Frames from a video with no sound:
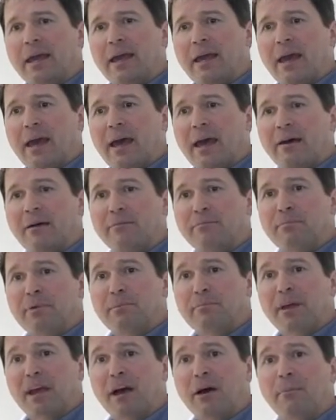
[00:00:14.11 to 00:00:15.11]
have
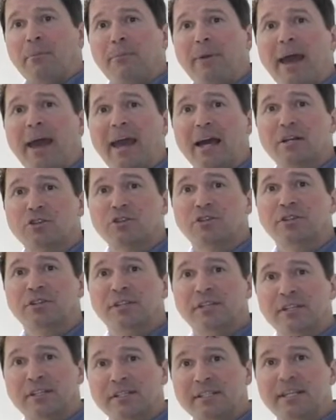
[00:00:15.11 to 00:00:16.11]
become
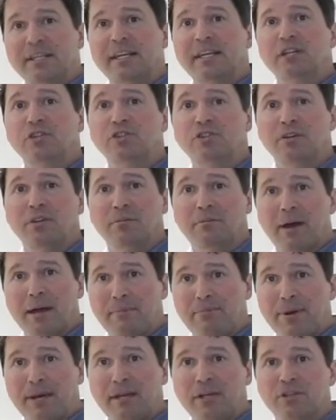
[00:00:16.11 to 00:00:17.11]
passionate in teaching my
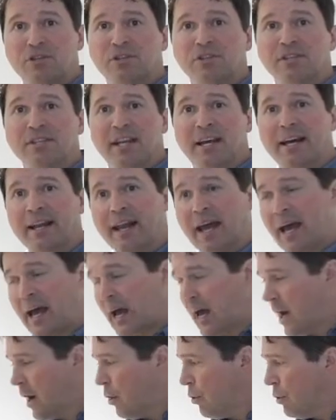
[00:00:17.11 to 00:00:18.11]
patients on
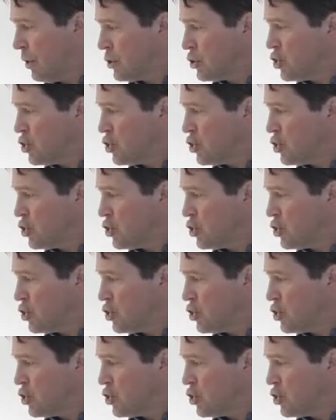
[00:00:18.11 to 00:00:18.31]
how a